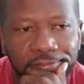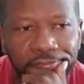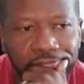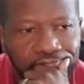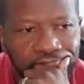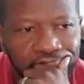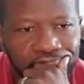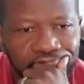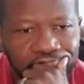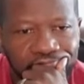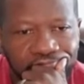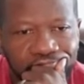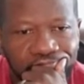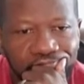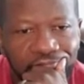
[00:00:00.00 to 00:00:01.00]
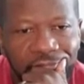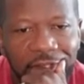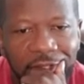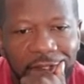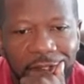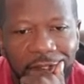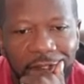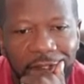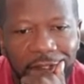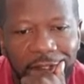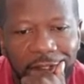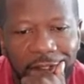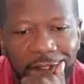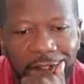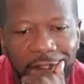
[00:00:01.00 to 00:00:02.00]

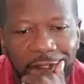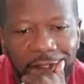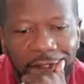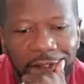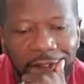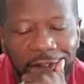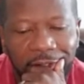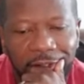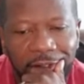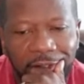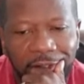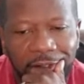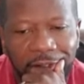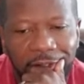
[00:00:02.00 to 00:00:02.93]
[no speech]